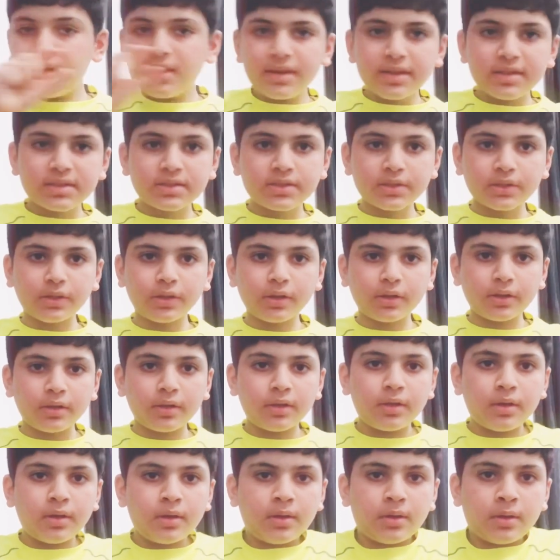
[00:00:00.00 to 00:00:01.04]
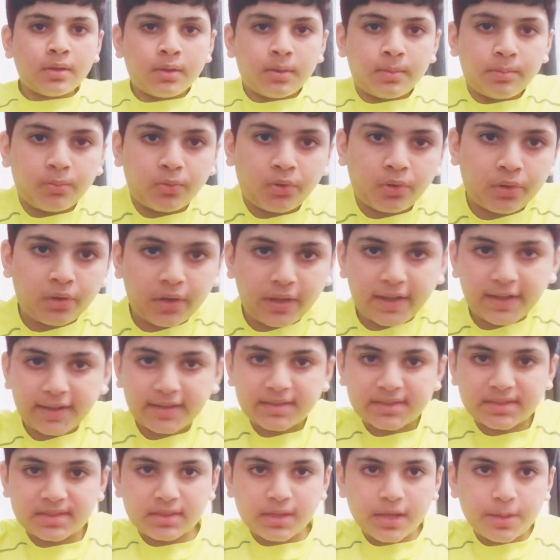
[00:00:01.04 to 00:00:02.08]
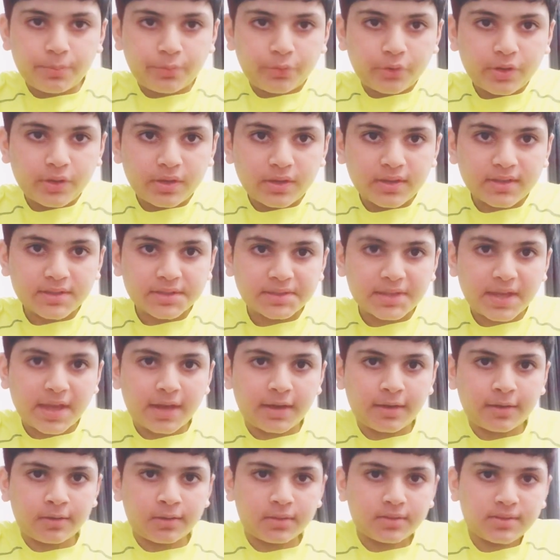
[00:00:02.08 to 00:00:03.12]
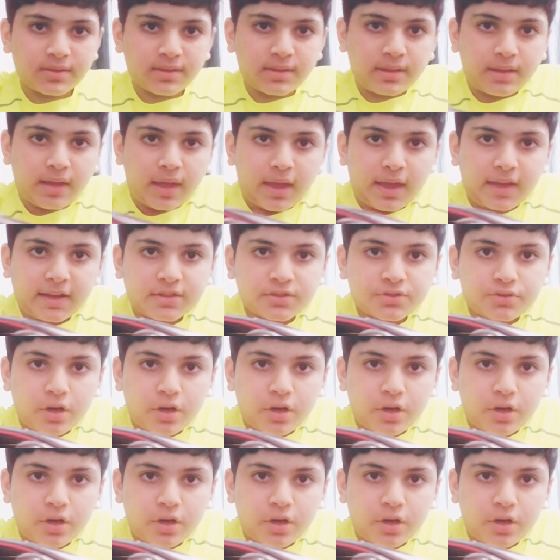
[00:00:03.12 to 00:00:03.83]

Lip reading: little more like slipperiness and extra